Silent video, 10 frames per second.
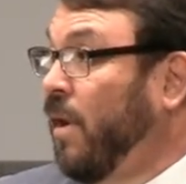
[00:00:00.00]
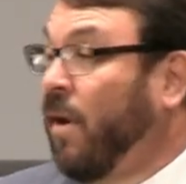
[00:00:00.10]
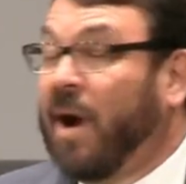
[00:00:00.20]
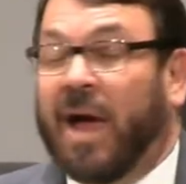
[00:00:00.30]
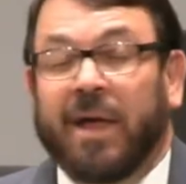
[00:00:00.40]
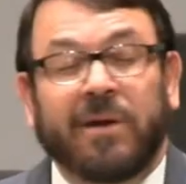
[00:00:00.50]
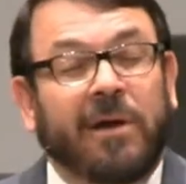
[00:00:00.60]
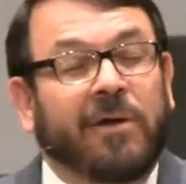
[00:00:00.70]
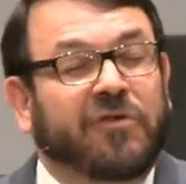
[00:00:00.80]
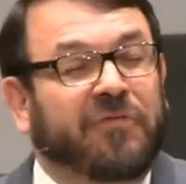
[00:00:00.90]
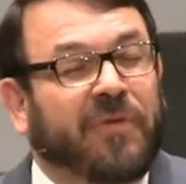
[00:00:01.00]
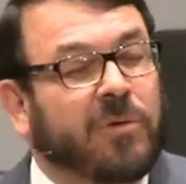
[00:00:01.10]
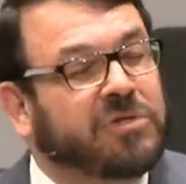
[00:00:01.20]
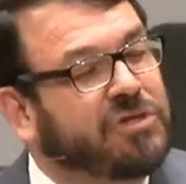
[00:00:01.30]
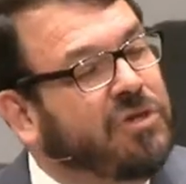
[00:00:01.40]
All right? So,
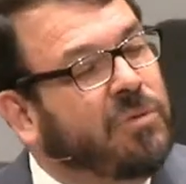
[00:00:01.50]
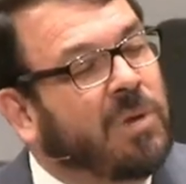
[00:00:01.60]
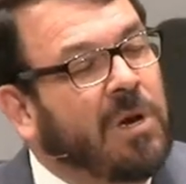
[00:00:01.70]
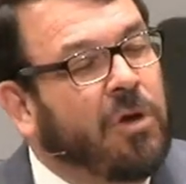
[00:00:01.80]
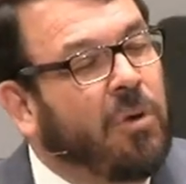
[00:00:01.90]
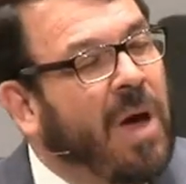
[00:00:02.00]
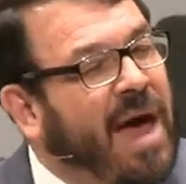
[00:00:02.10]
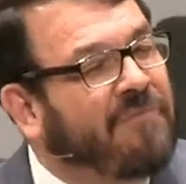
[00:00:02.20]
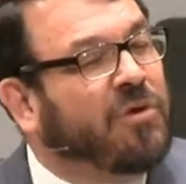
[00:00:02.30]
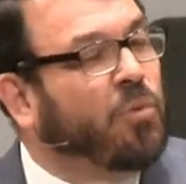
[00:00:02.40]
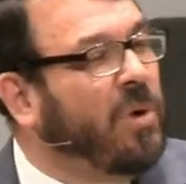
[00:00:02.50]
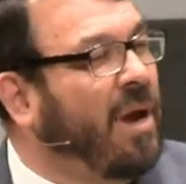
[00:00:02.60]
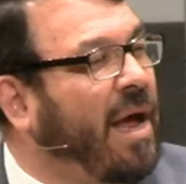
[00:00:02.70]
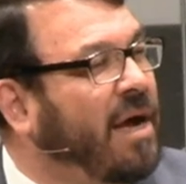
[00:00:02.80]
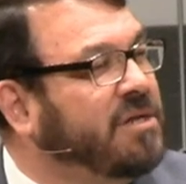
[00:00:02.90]
folks, you, you have to
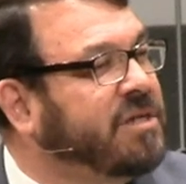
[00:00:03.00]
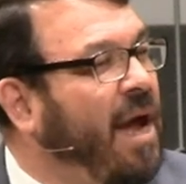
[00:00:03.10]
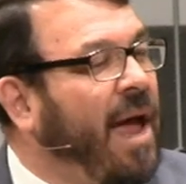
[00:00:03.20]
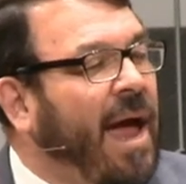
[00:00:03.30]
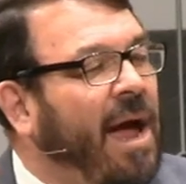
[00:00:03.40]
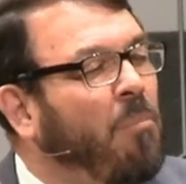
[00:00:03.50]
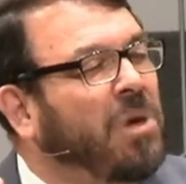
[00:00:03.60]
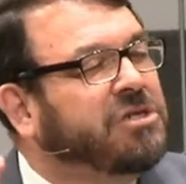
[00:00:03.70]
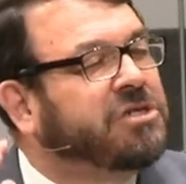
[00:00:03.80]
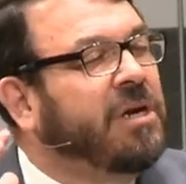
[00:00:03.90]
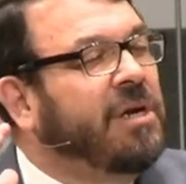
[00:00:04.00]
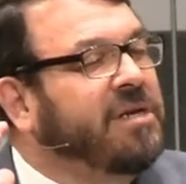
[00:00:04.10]
realize how much